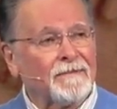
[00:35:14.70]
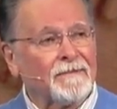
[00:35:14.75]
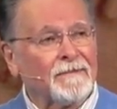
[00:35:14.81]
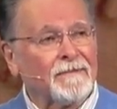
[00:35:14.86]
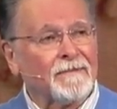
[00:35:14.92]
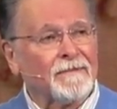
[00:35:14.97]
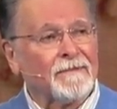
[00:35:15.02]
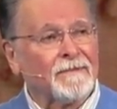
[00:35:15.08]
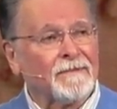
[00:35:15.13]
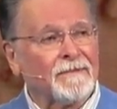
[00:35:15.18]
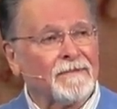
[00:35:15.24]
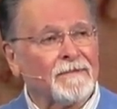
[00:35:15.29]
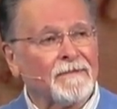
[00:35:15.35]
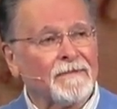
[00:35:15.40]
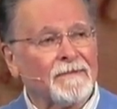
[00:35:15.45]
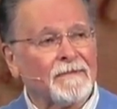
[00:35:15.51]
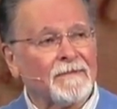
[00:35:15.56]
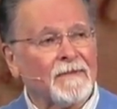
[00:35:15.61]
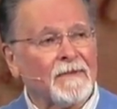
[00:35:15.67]

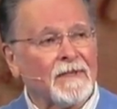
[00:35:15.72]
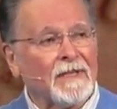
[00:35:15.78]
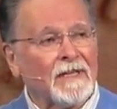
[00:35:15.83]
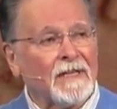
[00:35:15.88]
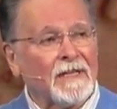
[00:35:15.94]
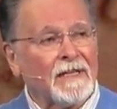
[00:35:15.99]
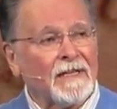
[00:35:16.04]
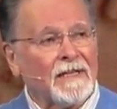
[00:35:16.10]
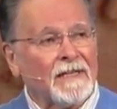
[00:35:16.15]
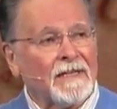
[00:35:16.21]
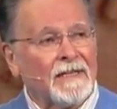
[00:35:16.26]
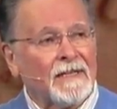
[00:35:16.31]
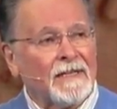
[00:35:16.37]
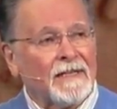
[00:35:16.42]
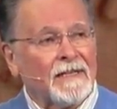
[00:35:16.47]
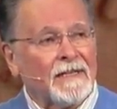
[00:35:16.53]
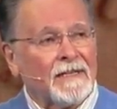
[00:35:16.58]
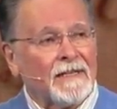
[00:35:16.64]
Nothing is said.